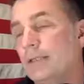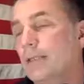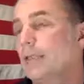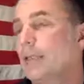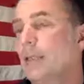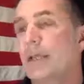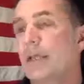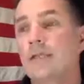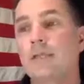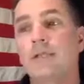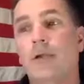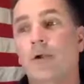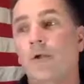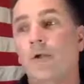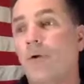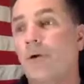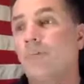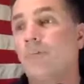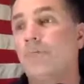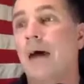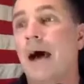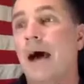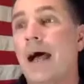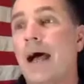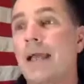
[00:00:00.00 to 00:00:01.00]
and, and you know what,
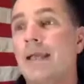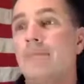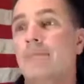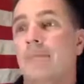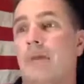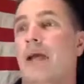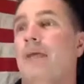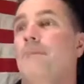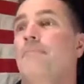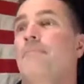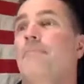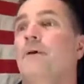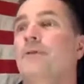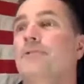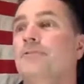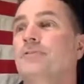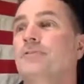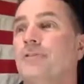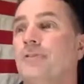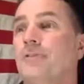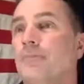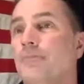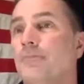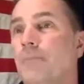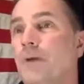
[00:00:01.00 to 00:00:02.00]
my my
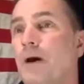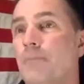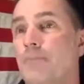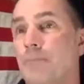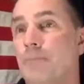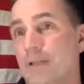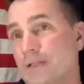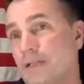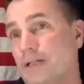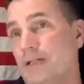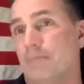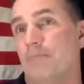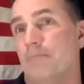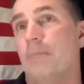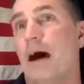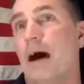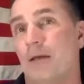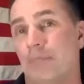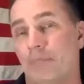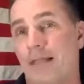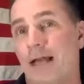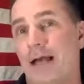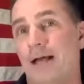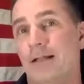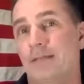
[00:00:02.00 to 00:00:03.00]
personal opinion
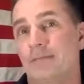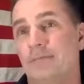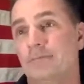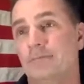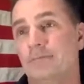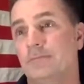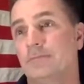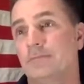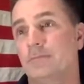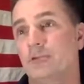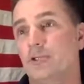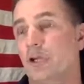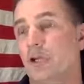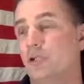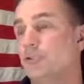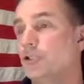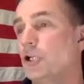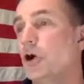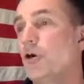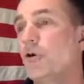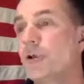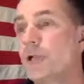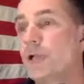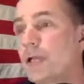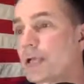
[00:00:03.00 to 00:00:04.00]
about that,
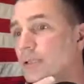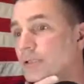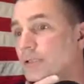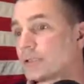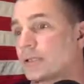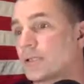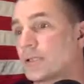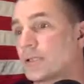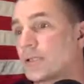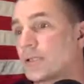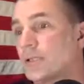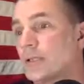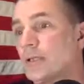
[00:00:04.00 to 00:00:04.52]
Jojo, is